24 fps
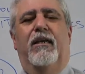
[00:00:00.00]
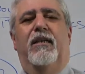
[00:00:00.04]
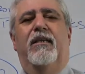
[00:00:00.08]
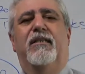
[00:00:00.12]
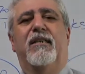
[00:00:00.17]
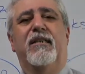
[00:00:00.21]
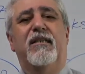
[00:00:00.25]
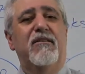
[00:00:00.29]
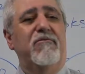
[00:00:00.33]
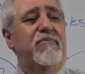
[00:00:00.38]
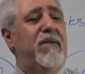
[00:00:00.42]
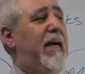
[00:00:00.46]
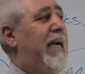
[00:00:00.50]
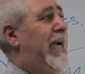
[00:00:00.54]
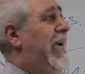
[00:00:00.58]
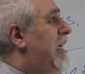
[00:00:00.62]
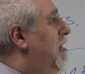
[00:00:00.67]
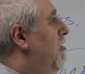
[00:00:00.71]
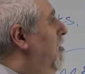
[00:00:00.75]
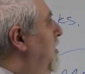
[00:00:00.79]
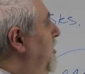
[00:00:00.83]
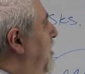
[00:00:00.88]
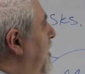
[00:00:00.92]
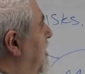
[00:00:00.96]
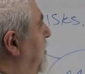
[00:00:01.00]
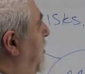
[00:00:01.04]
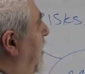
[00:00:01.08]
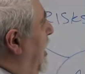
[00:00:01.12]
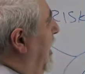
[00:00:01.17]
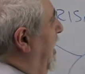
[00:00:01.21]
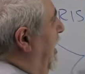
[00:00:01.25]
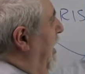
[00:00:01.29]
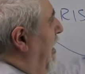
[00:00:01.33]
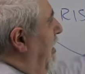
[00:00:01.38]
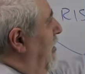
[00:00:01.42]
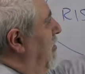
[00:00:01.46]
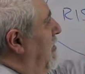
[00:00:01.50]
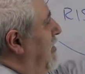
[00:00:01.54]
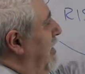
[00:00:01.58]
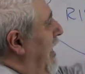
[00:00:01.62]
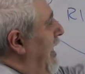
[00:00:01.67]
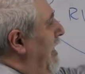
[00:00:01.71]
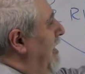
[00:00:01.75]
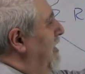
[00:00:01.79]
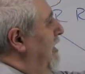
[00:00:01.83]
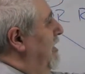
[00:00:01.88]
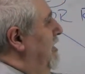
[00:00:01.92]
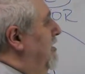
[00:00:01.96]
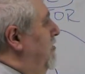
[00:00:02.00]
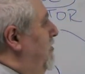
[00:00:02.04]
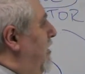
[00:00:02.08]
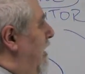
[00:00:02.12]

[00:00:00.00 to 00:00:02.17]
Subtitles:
This is why I call this political correctness.